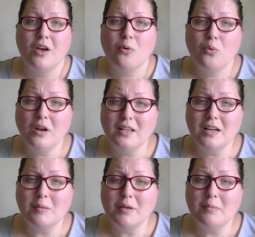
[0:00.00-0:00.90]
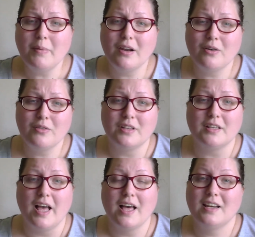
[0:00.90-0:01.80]
We're a little bit better than
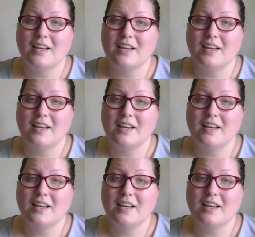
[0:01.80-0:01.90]
that.